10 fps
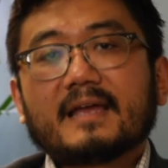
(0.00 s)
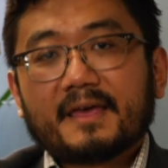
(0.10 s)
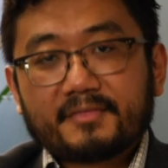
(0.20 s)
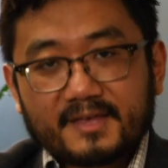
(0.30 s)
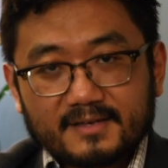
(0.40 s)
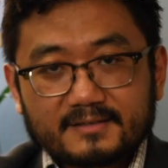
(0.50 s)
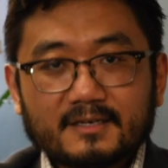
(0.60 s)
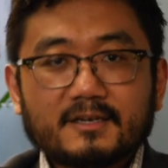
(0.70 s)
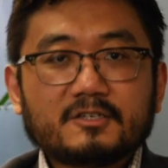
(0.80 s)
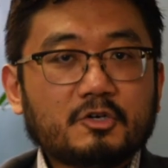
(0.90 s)
And
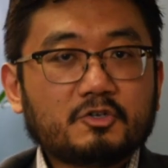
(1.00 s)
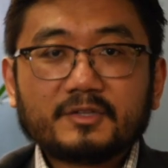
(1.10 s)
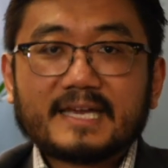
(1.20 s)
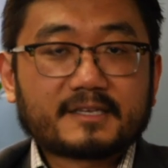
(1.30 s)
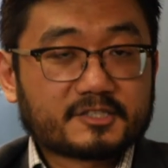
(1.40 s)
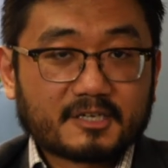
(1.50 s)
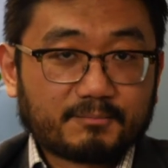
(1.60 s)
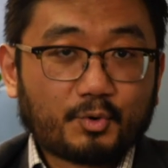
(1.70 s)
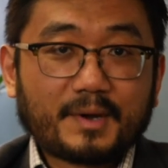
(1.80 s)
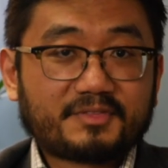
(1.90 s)
then, usually at some
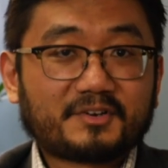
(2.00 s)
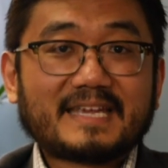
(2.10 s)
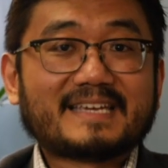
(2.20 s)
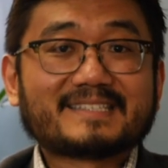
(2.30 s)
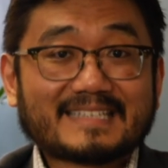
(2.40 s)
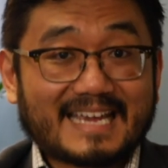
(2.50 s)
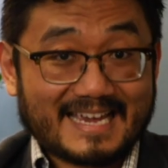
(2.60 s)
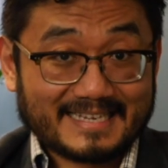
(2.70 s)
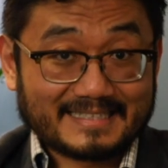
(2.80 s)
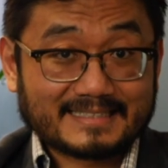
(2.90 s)
point, there is an
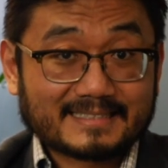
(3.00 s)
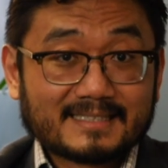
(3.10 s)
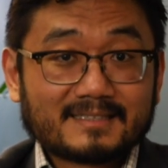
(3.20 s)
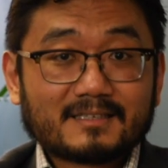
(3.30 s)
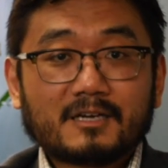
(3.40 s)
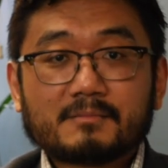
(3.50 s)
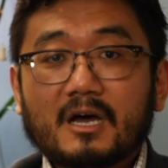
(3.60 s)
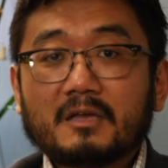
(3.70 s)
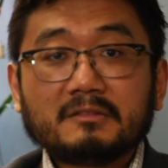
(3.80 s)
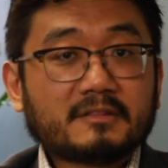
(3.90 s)
end.
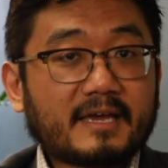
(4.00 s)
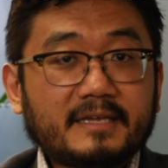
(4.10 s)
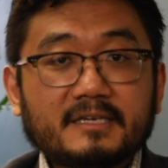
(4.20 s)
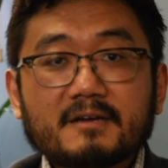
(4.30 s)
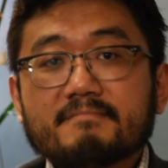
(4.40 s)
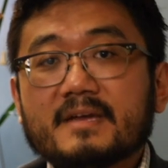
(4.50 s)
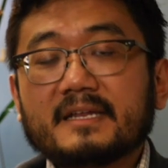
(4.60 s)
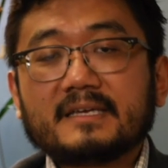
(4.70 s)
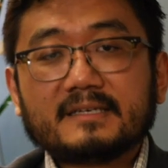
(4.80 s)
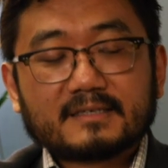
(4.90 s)
Unlike
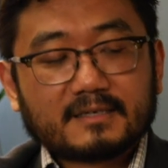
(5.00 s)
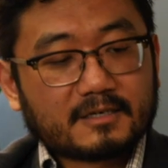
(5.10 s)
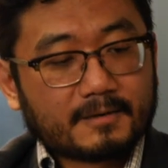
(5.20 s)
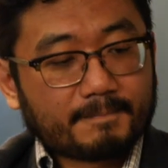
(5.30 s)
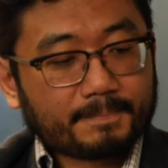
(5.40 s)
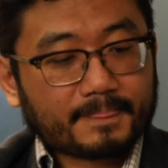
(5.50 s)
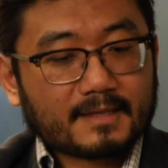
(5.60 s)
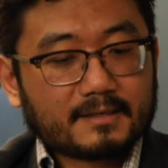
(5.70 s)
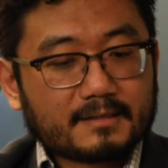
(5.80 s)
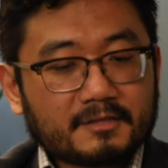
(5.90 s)

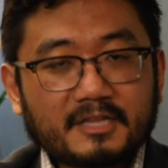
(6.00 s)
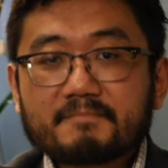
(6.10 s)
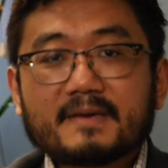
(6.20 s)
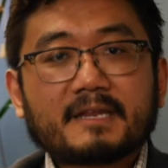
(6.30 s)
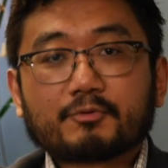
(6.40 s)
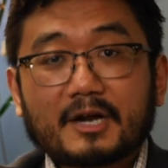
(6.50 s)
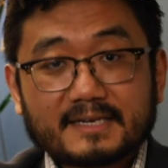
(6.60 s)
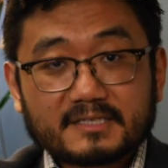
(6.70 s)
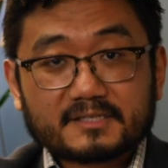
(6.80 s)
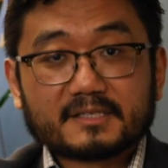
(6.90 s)
many
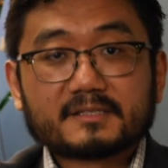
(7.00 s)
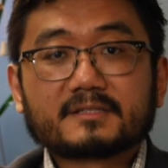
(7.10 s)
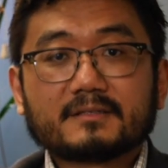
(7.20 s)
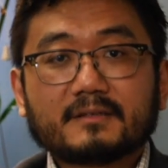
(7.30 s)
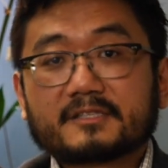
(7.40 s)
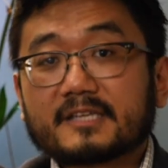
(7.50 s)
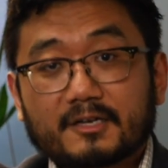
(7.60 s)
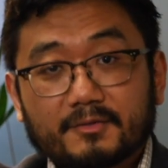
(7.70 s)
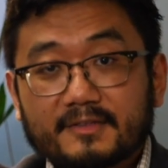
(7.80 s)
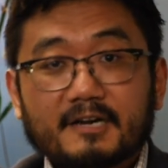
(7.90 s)
practices like
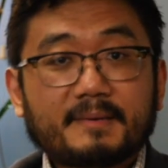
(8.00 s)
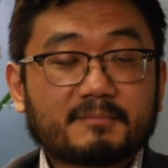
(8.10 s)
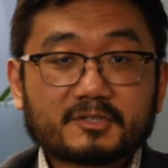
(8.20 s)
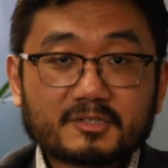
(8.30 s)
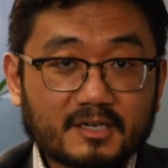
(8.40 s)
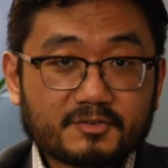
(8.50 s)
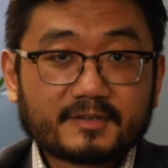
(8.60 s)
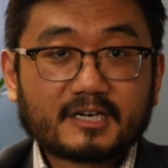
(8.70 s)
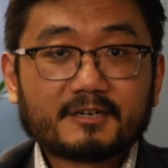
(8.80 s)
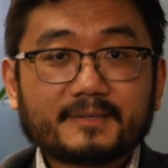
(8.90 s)
psychotherapy and massage
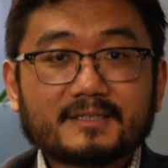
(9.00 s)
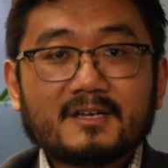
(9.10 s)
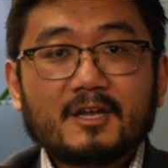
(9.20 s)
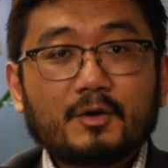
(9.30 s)
therapy,